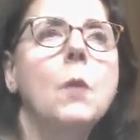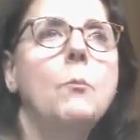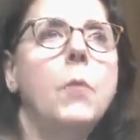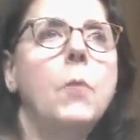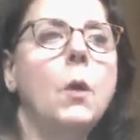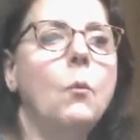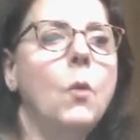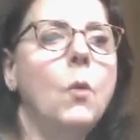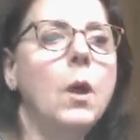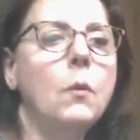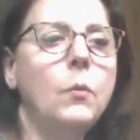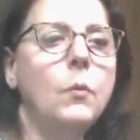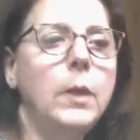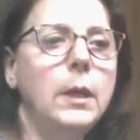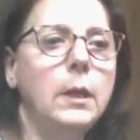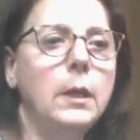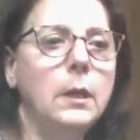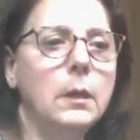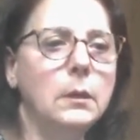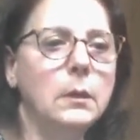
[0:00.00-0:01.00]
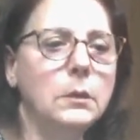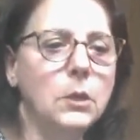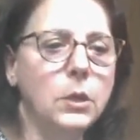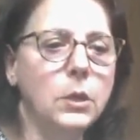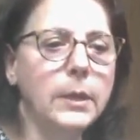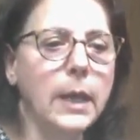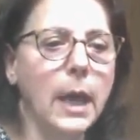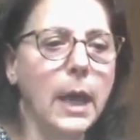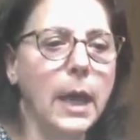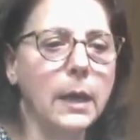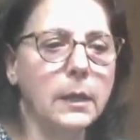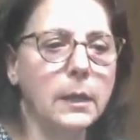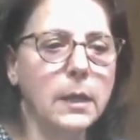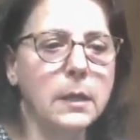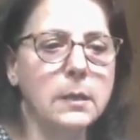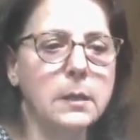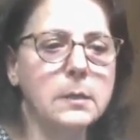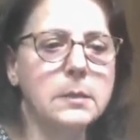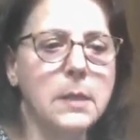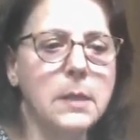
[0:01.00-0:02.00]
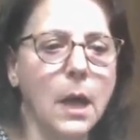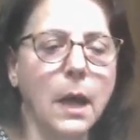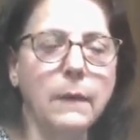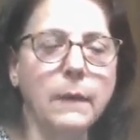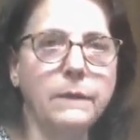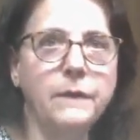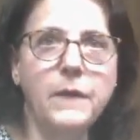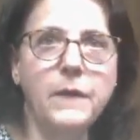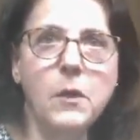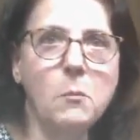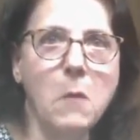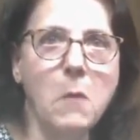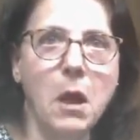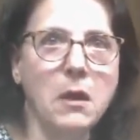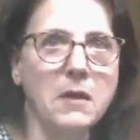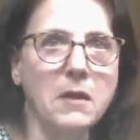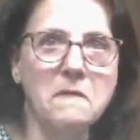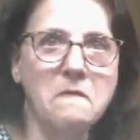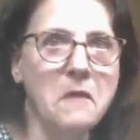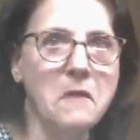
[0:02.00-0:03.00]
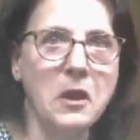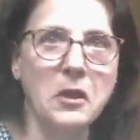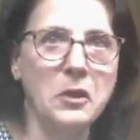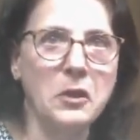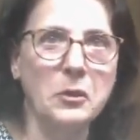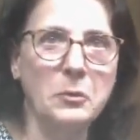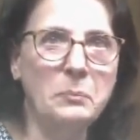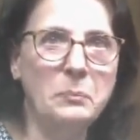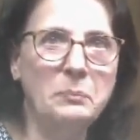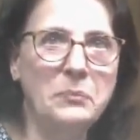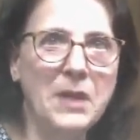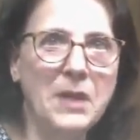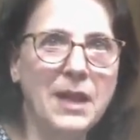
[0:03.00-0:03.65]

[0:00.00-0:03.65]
But what we look at is not fair market value.